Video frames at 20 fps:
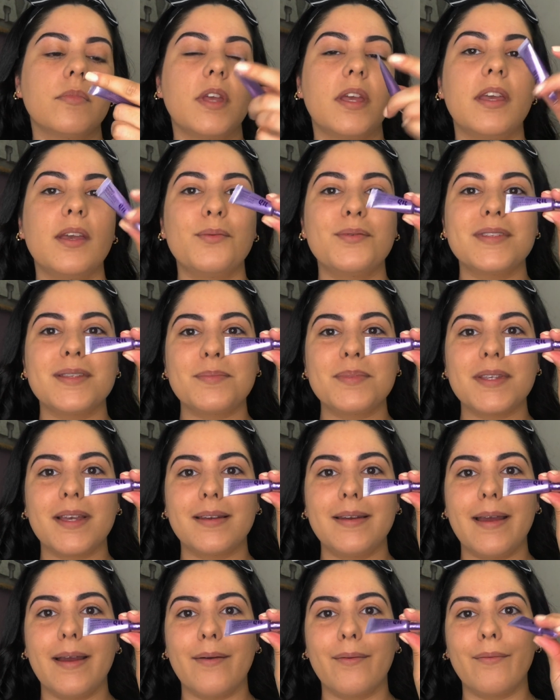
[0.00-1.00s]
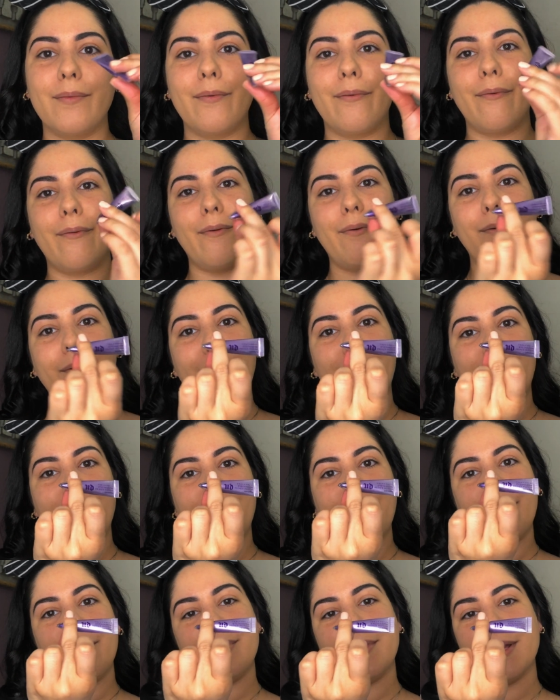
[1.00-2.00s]
It was upside down.
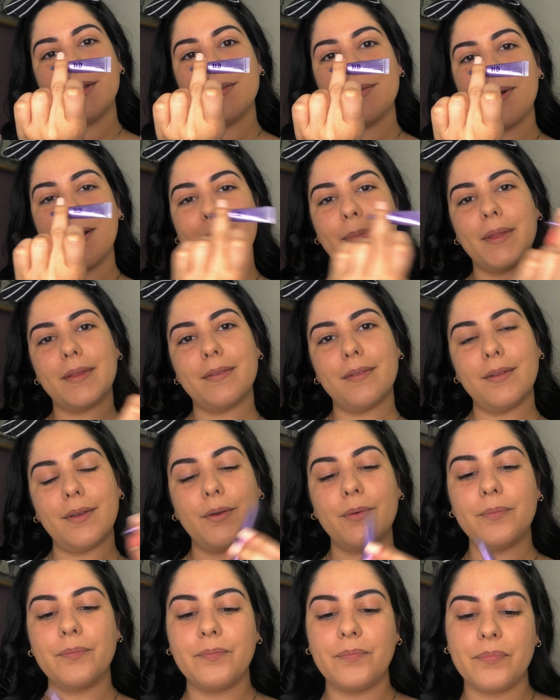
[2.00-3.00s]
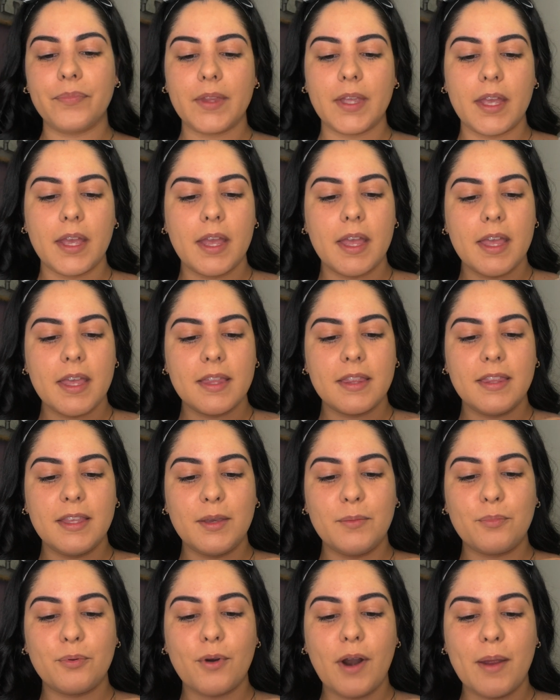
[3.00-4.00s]
That's what I meant to do.
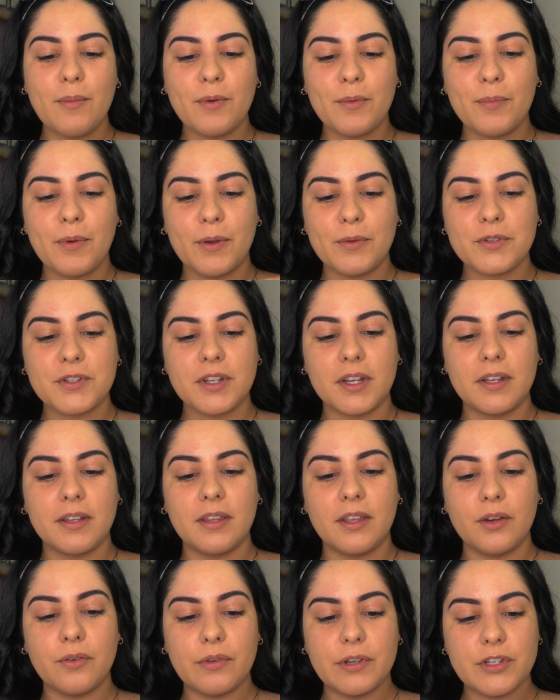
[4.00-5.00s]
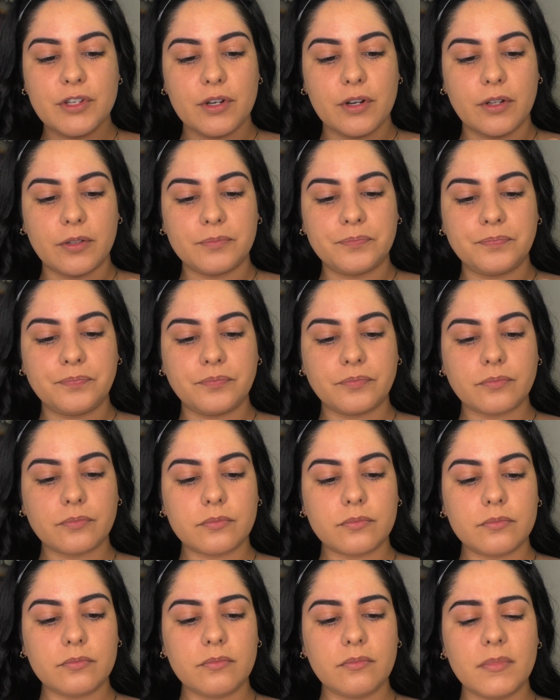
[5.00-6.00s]
The primer potion, the original,
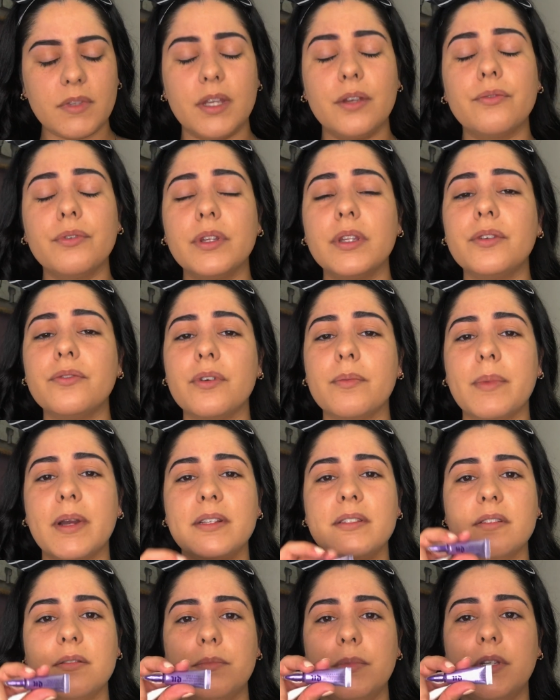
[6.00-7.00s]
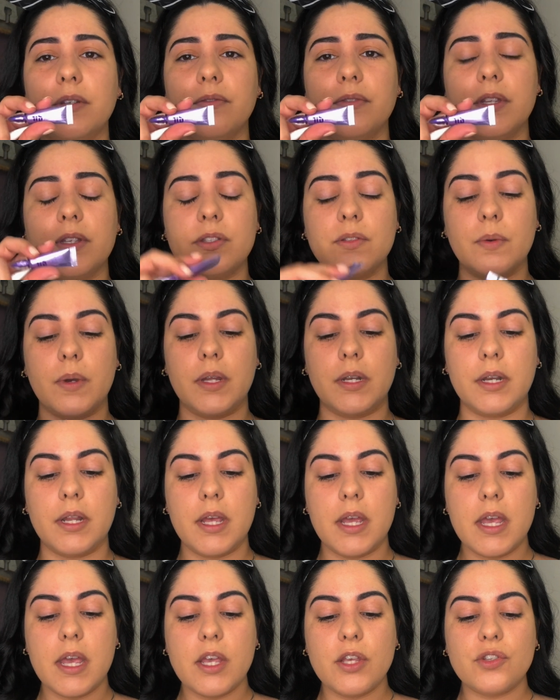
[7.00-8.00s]
it really reminded me of this one.
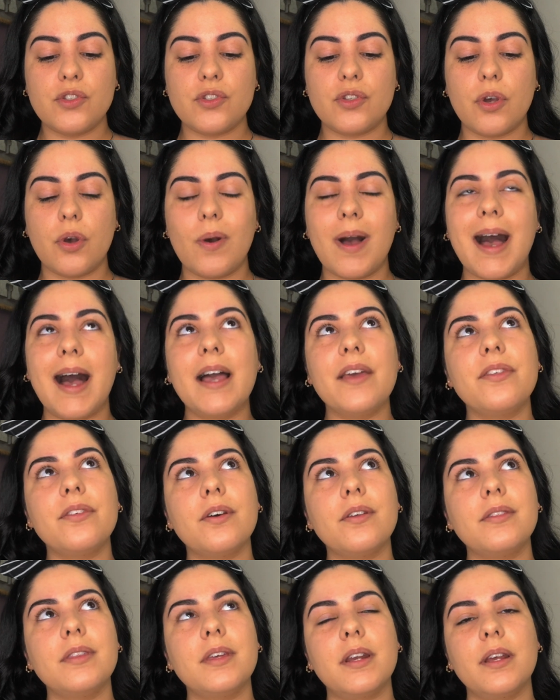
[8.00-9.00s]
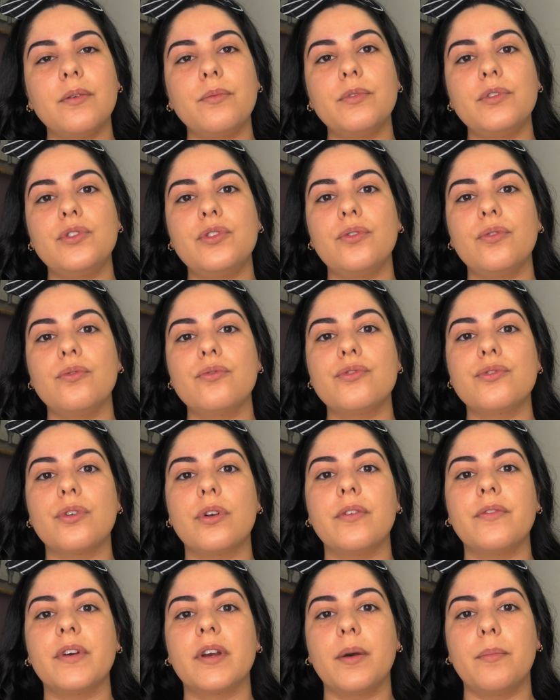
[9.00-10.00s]
So I thought that I would do sort
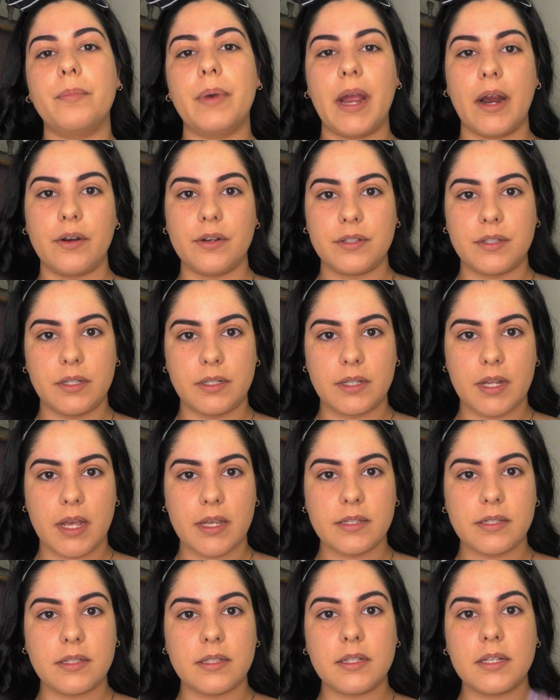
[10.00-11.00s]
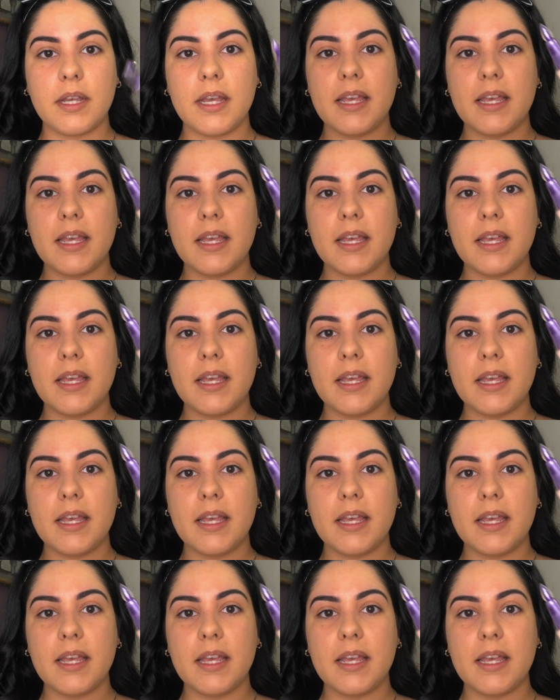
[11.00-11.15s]
of a comparison test.